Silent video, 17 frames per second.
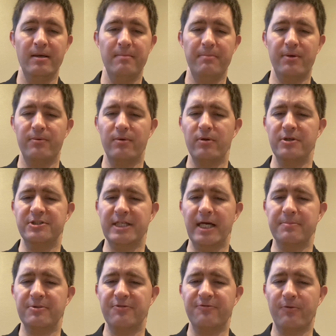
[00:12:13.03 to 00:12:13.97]
But really,
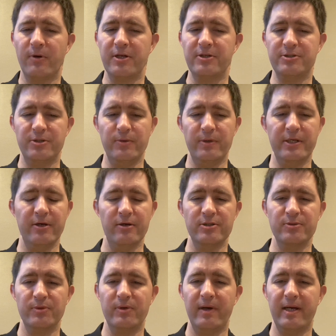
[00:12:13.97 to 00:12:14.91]
chapter 42 here,
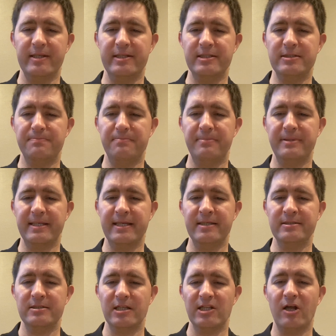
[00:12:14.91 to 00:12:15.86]
as we read, this
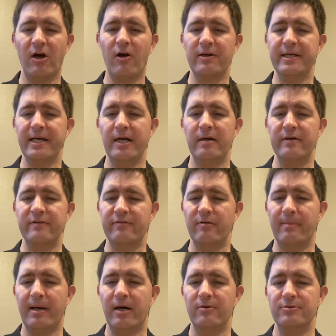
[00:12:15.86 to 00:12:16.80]
begins a long narrative
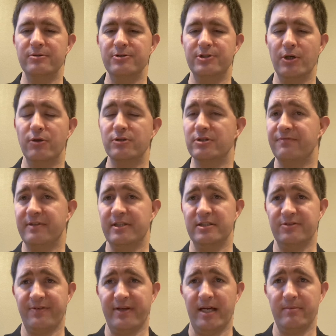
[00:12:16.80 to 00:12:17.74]
about Joseph and
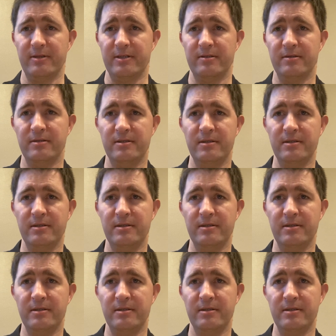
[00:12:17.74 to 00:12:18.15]
his family.